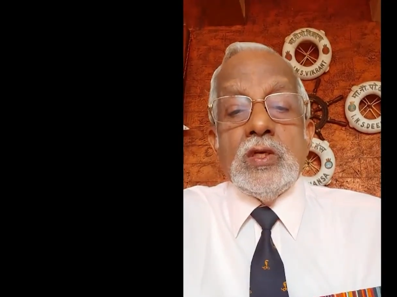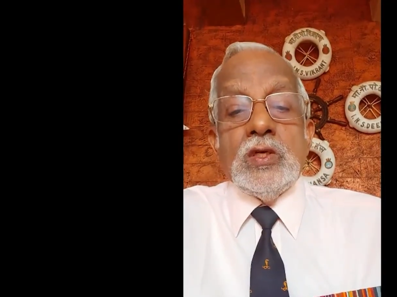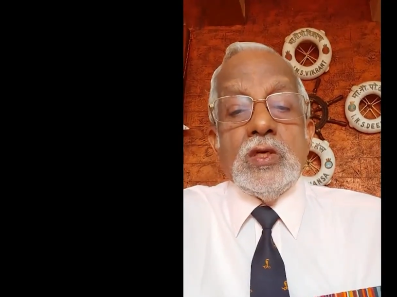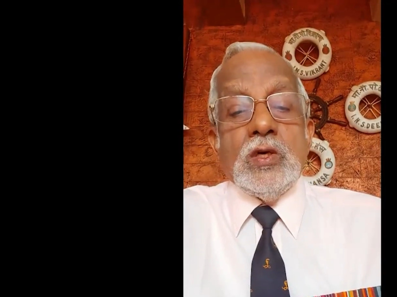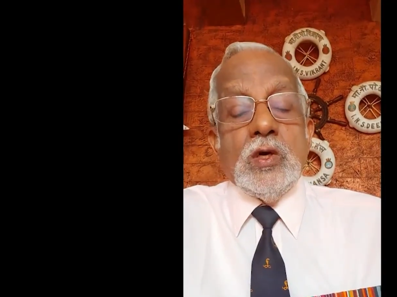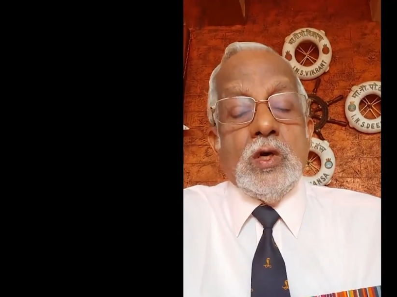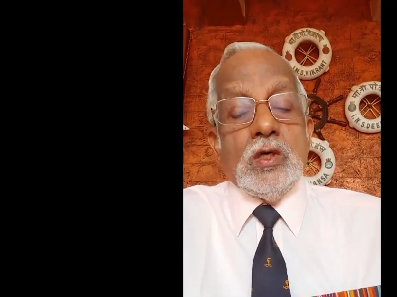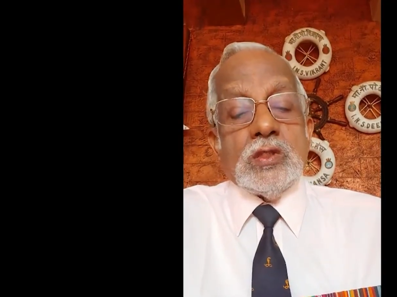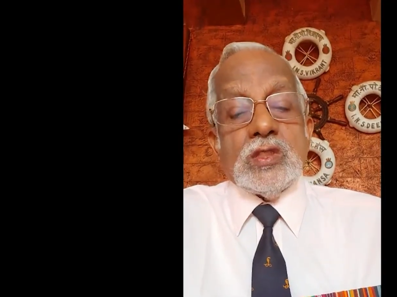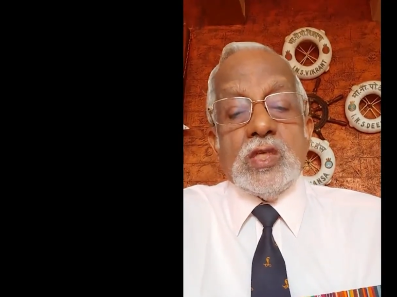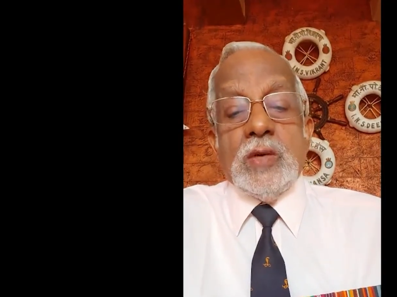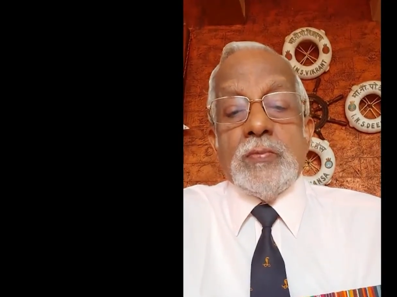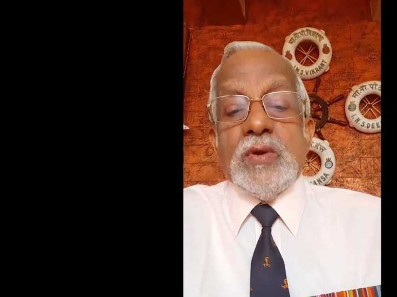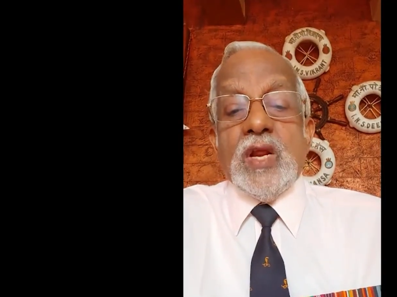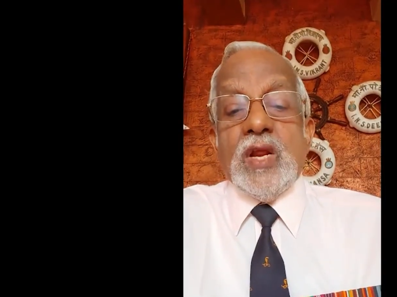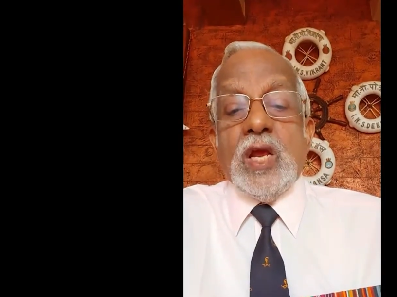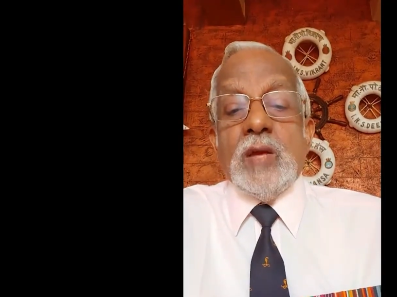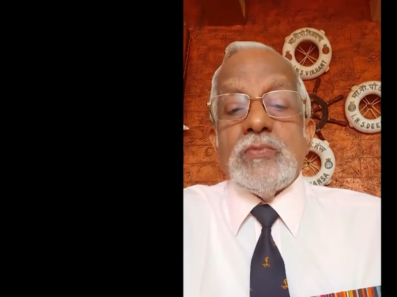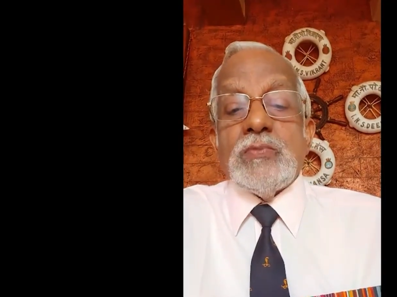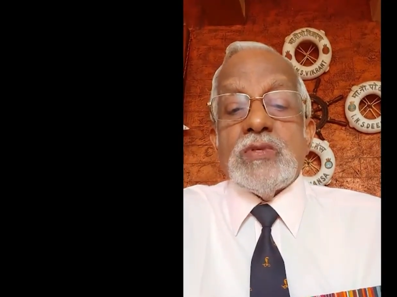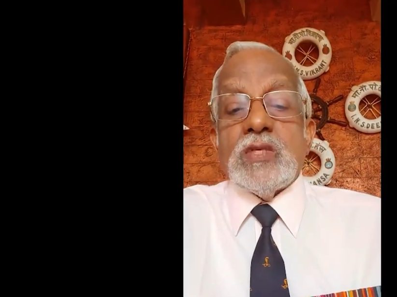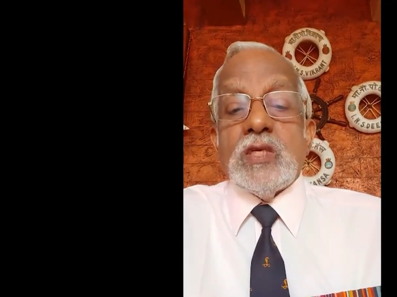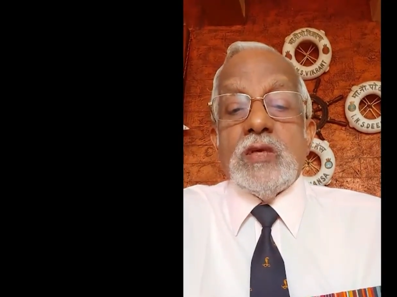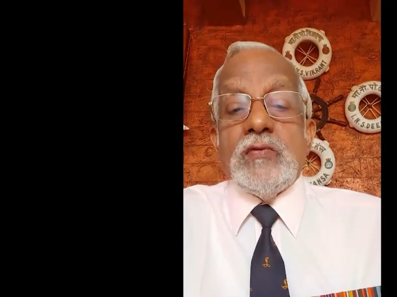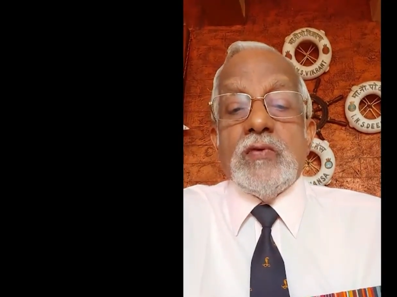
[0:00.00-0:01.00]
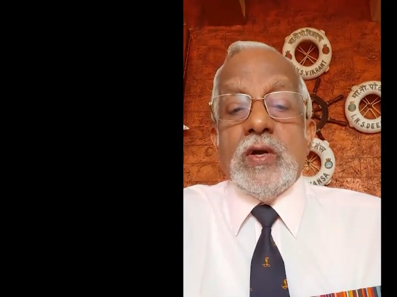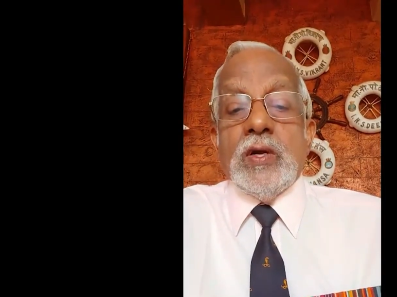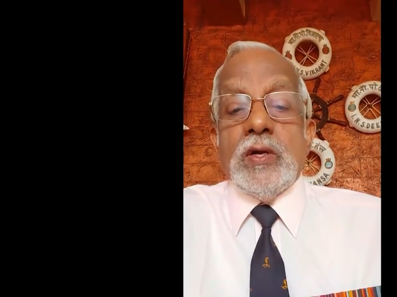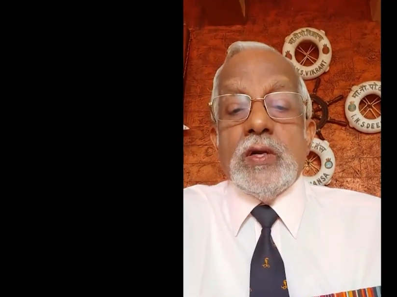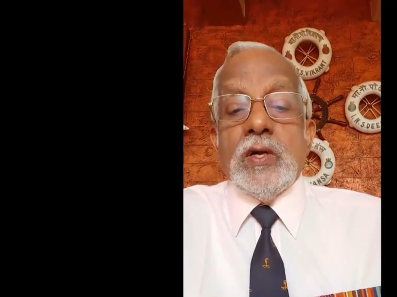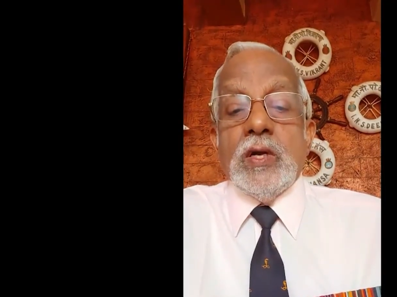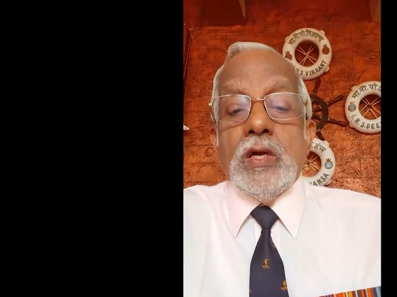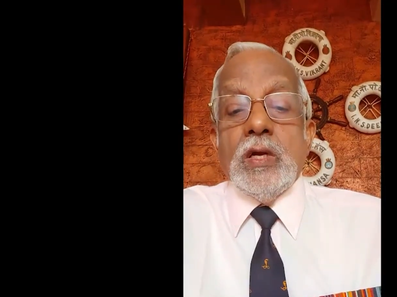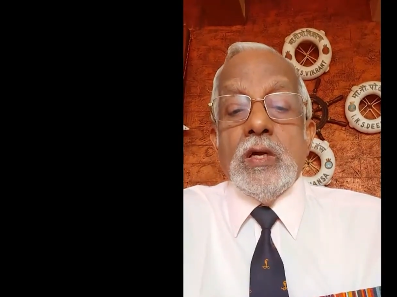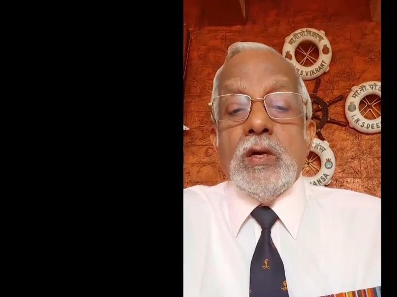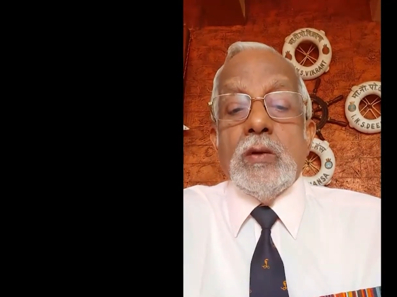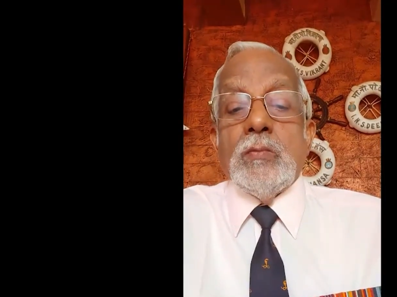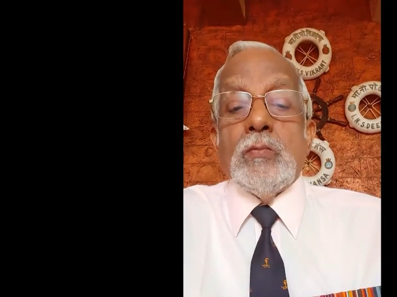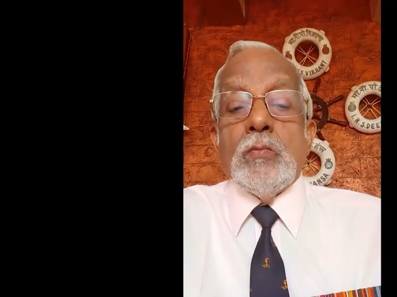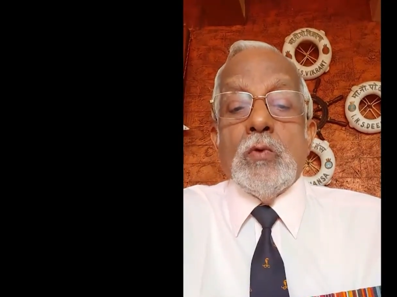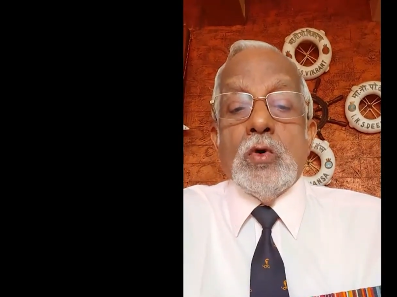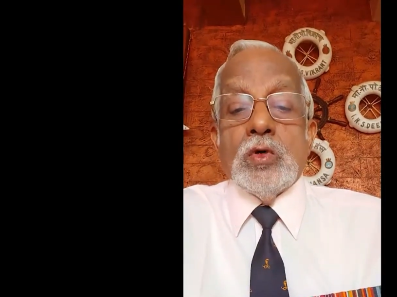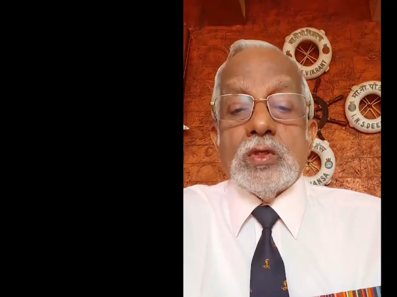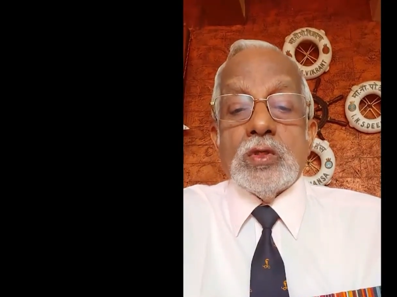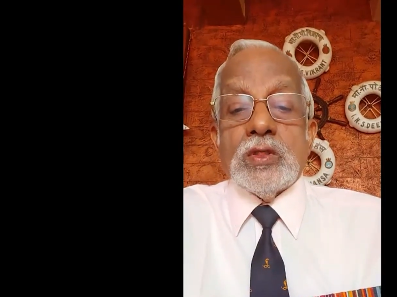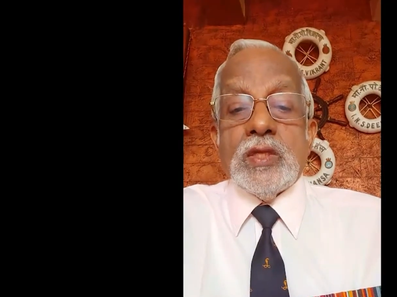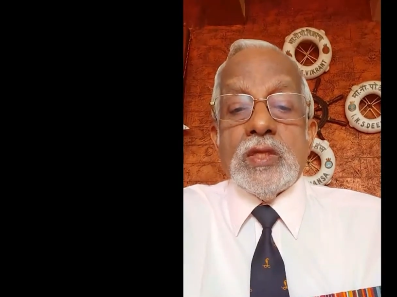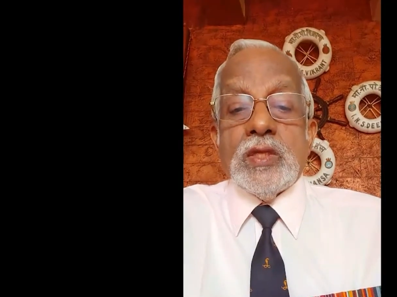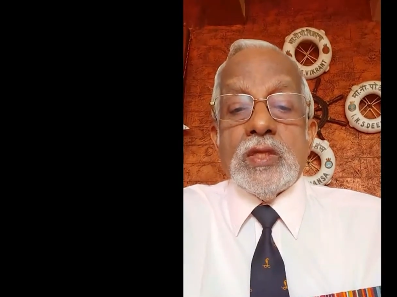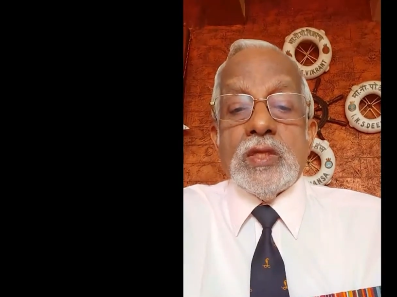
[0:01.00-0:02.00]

or sometimes even more than